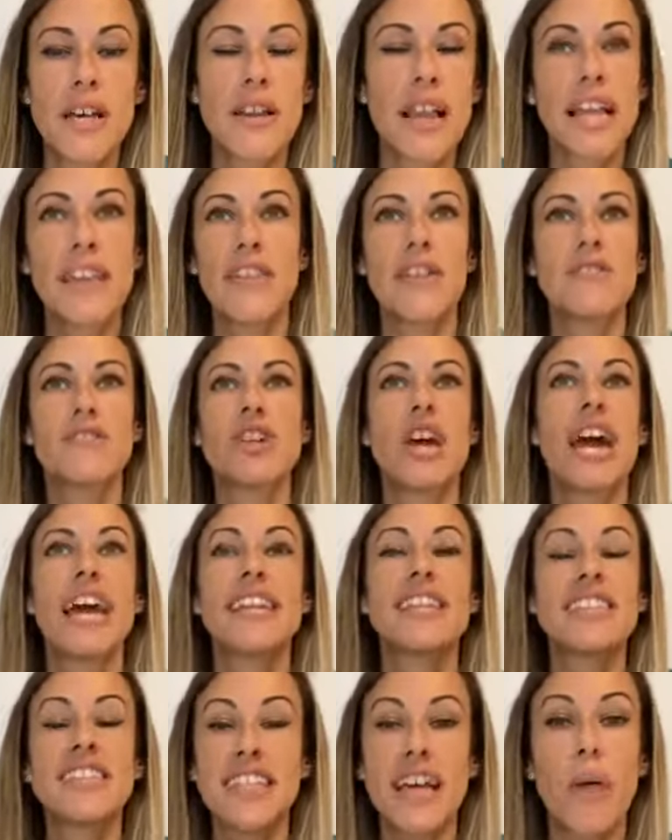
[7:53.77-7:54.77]
like they're
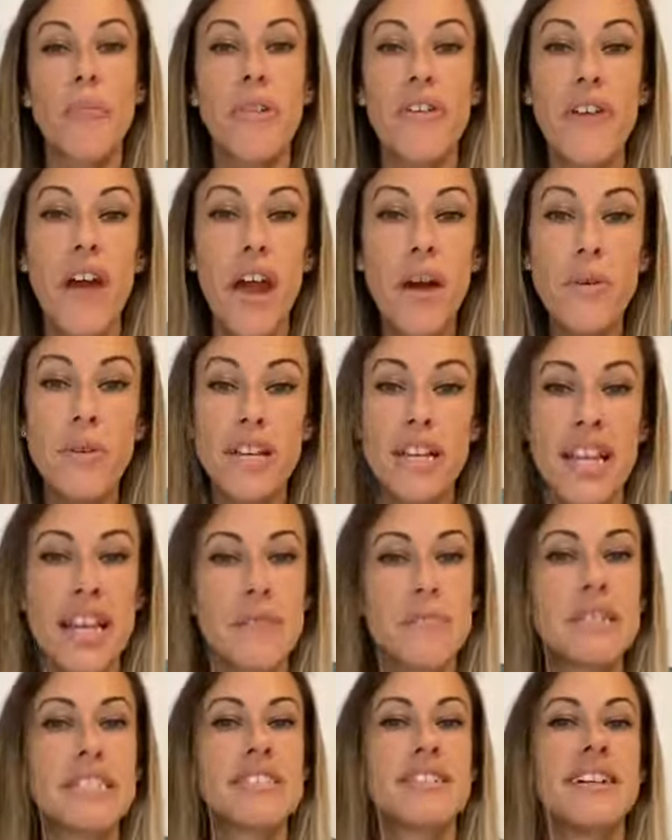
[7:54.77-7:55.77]
trying to set up their own
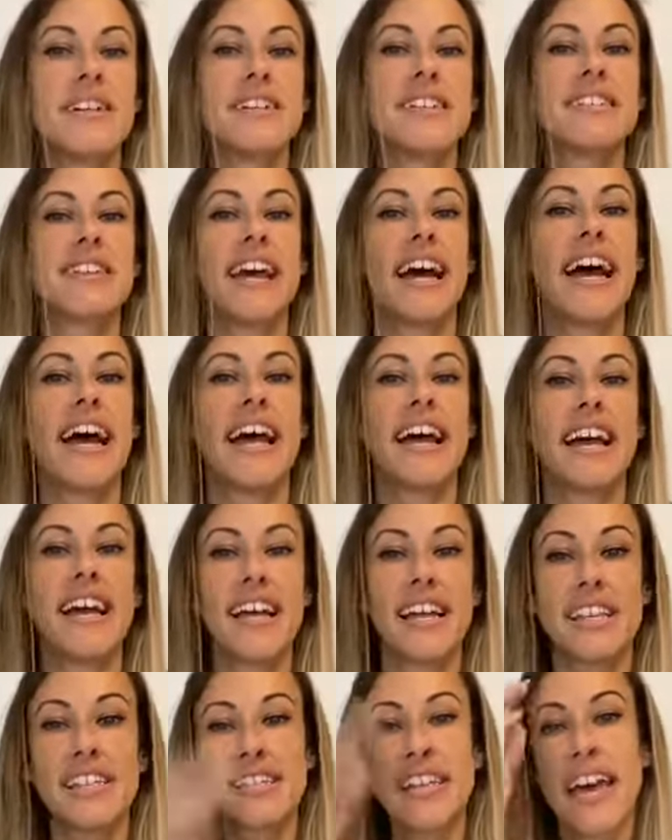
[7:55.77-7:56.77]
online business
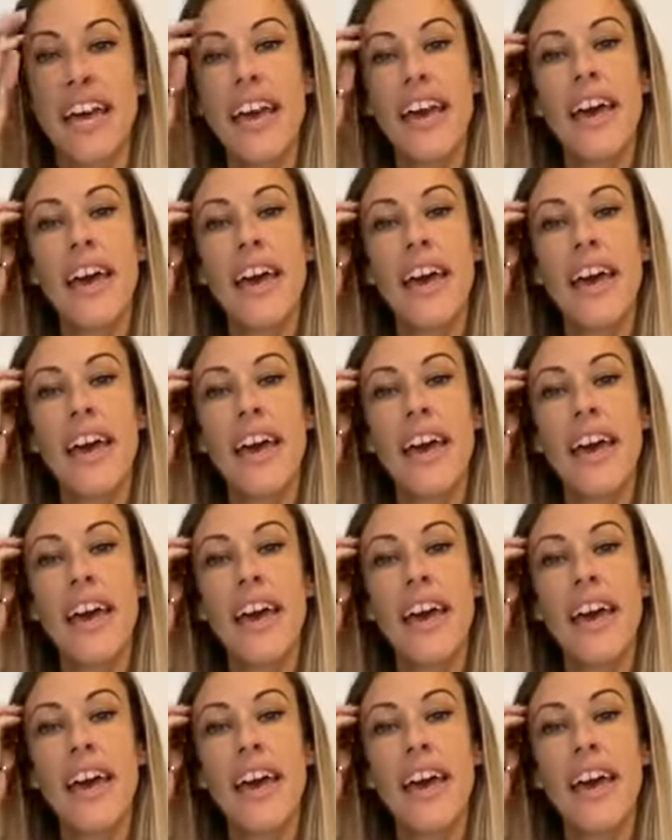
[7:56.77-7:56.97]
and